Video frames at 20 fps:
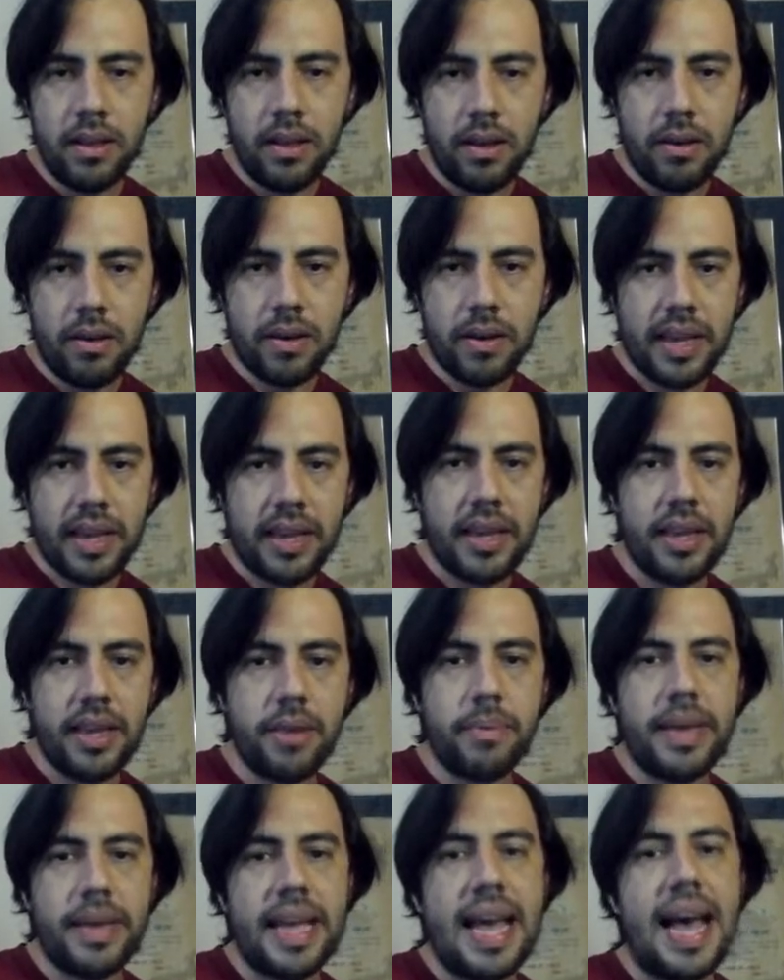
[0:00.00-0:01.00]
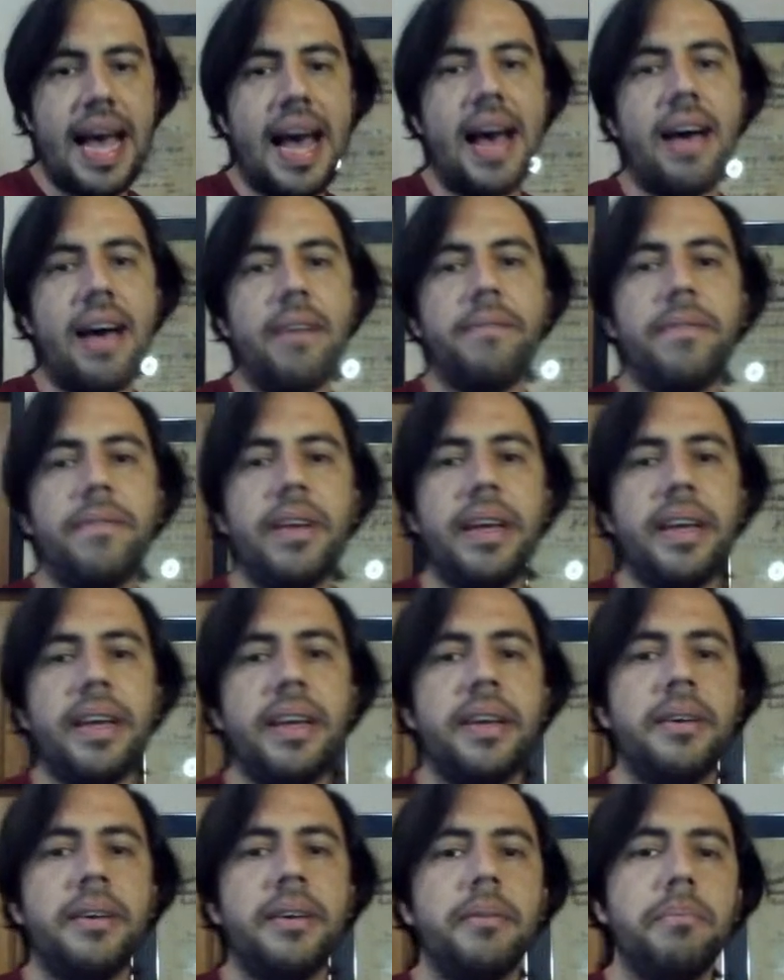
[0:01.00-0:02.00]
Okay, here we have
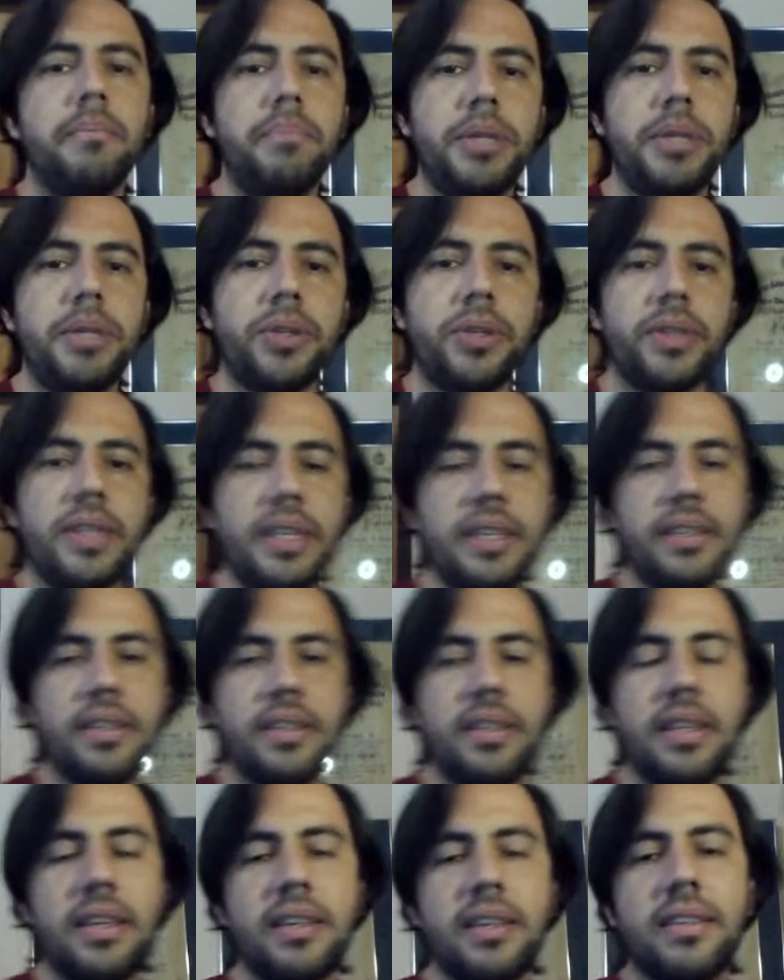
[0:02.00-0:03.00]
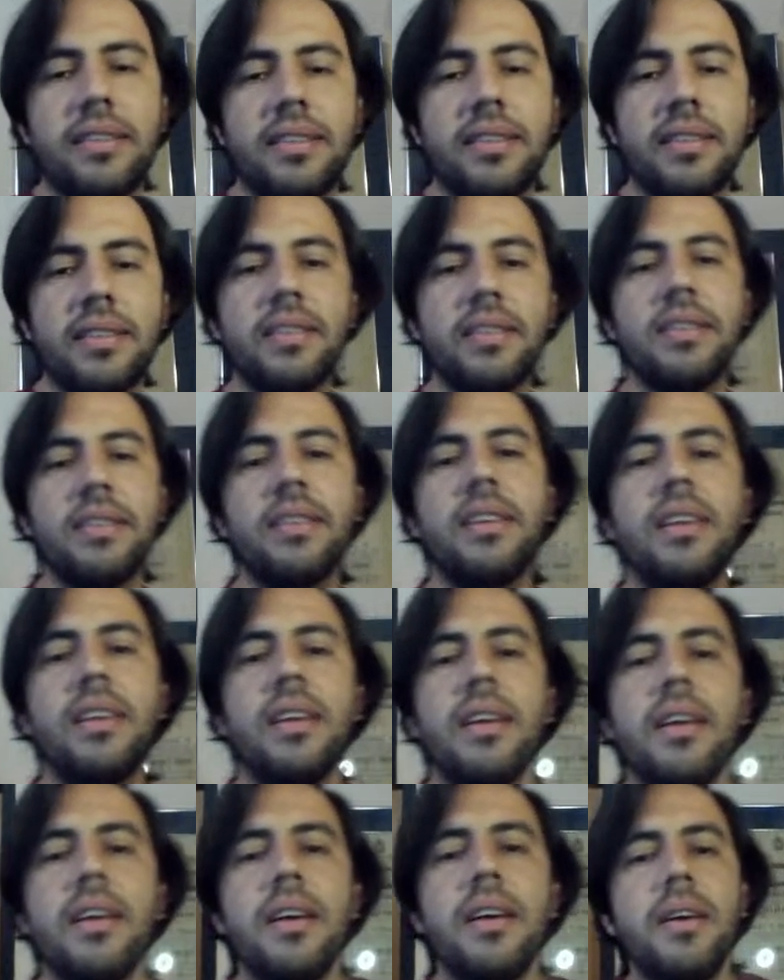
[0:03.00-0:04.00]
bishop e6.
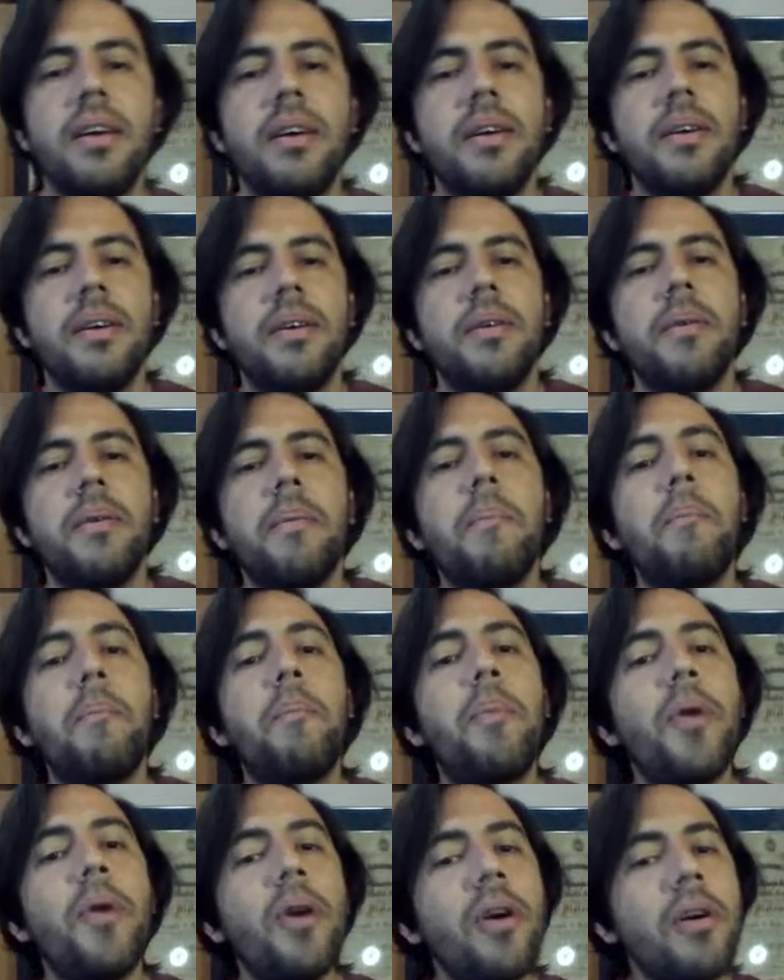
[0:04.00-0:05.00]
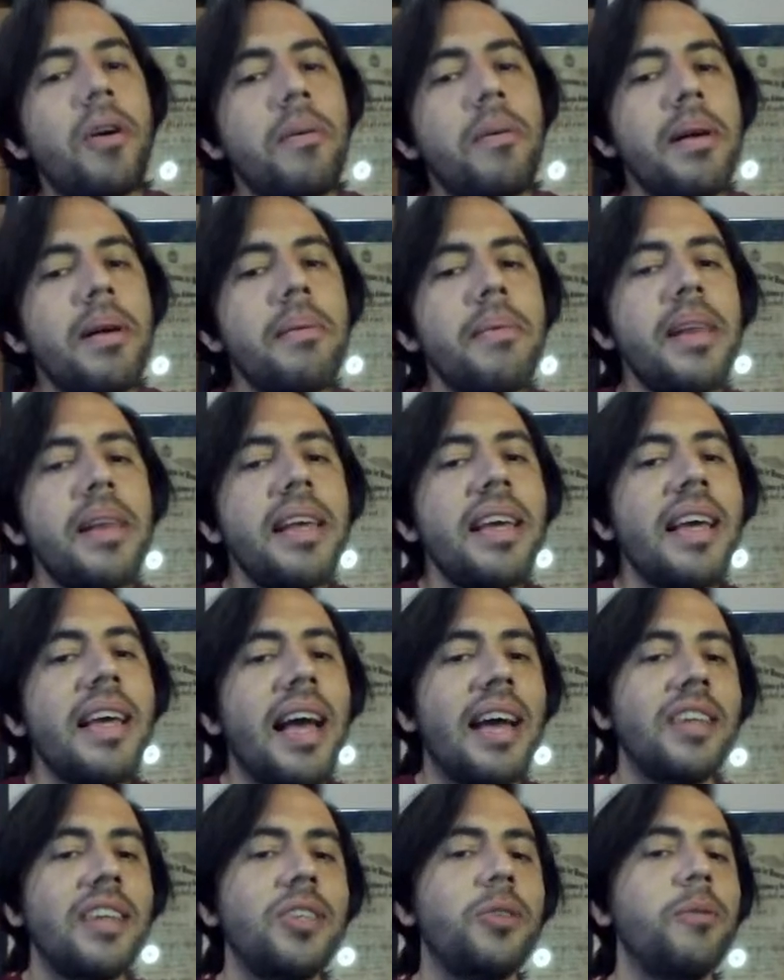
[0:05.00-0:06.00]
Probably
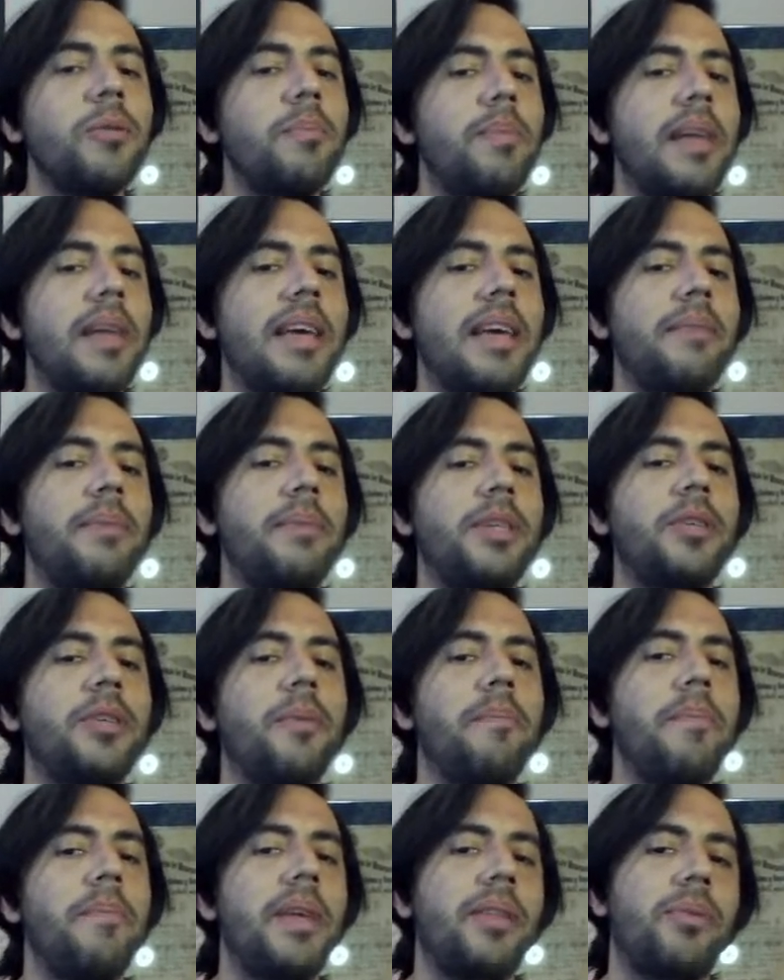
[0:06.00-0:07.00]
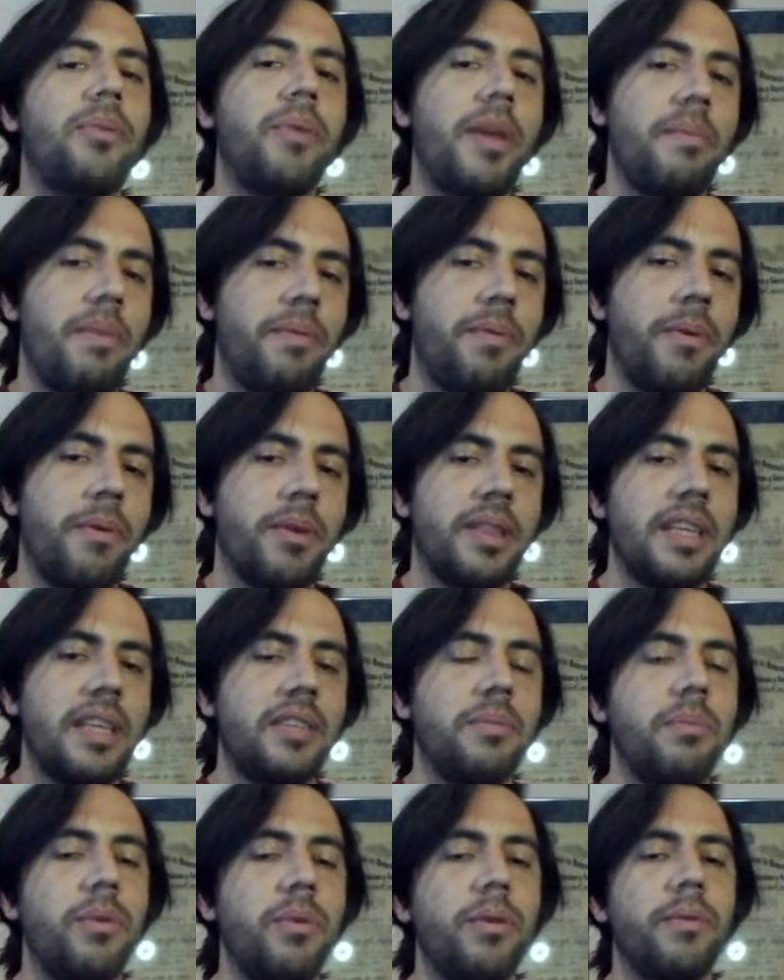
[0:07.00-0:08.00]
I should play bishop d3 before this
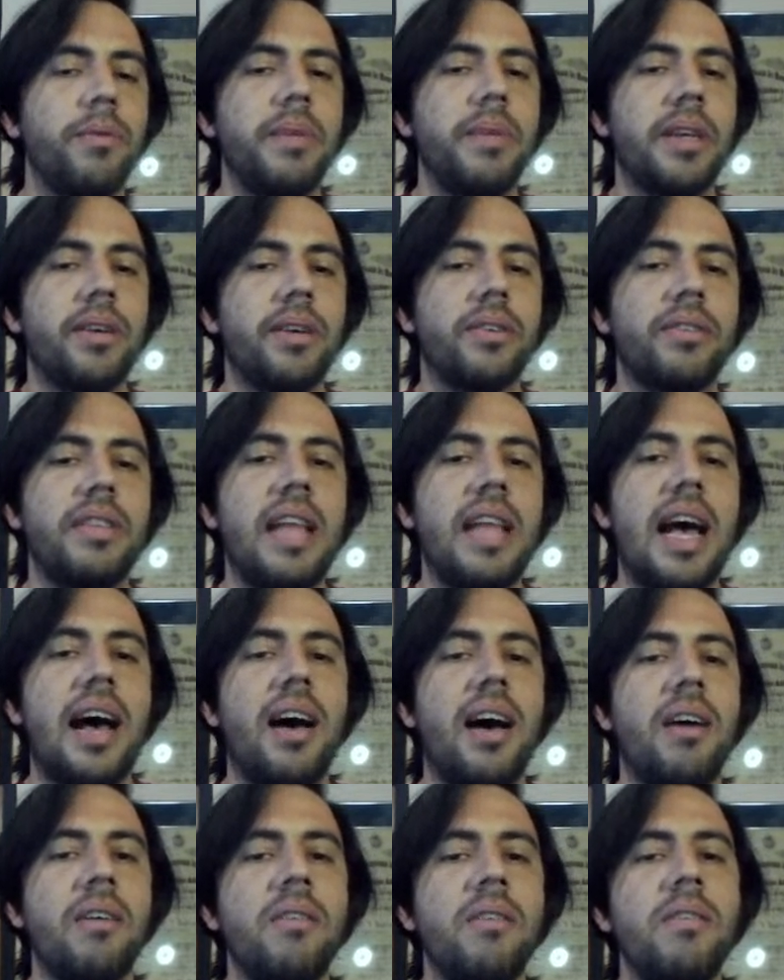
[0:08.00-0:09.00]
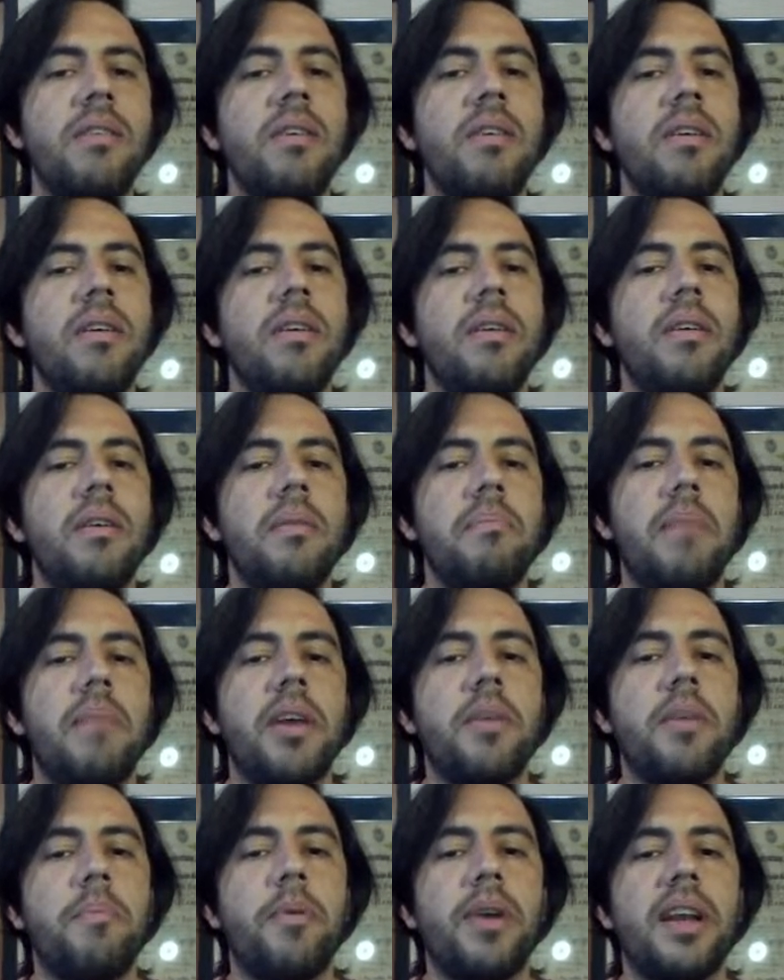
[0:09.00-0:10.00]
move because now my
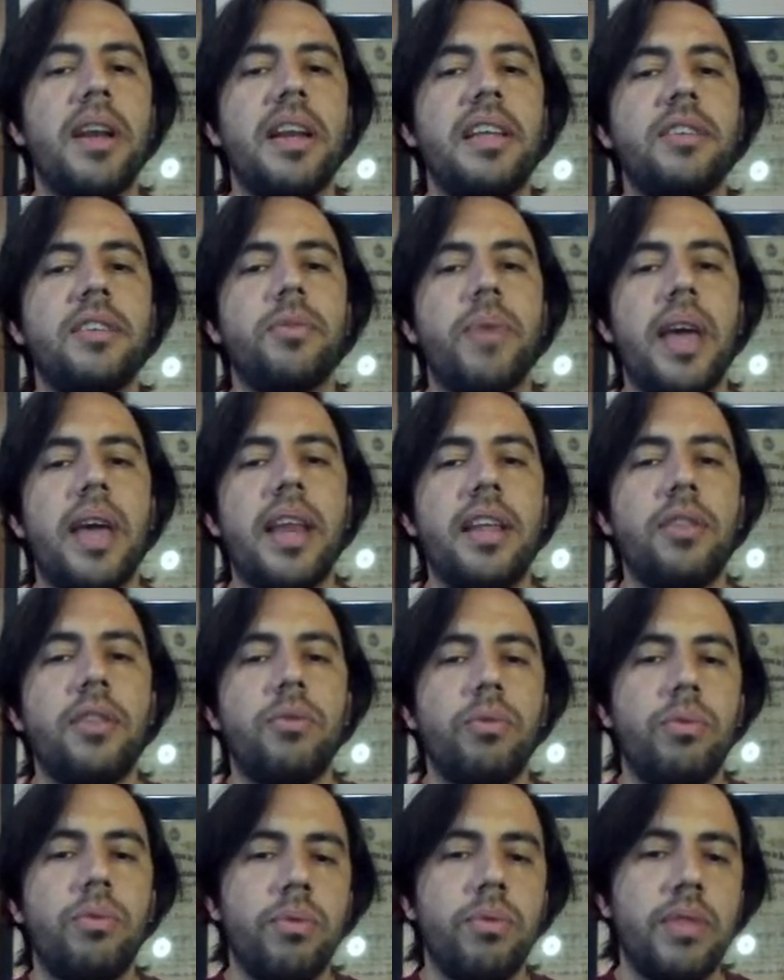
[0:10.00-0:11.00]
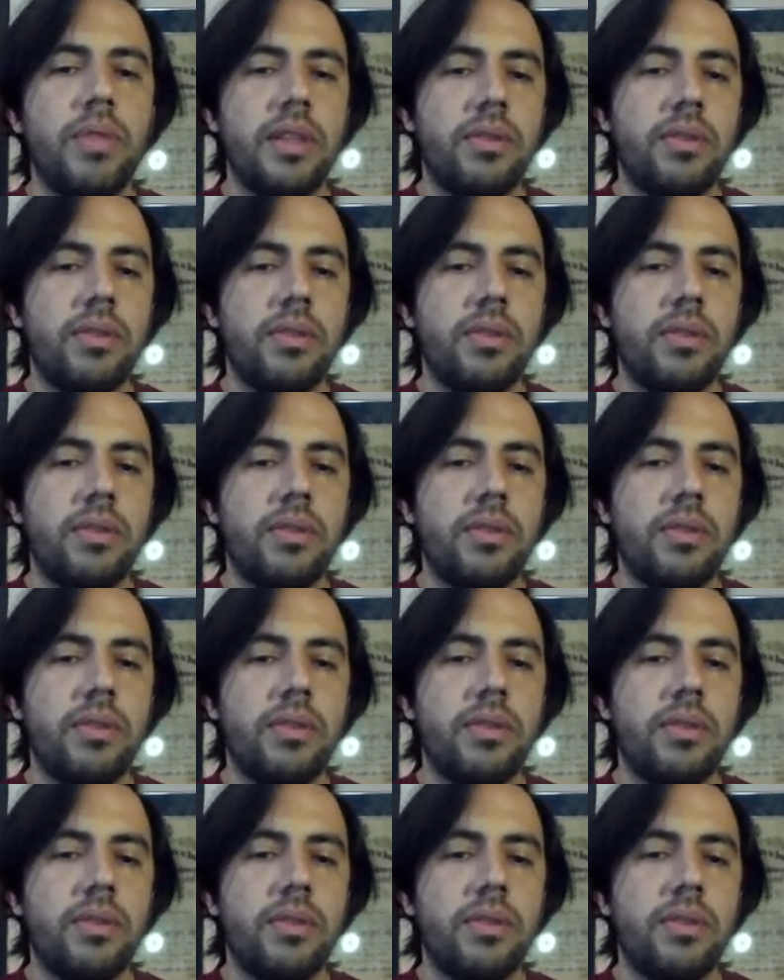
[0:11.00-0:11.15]
opponent is ready to do the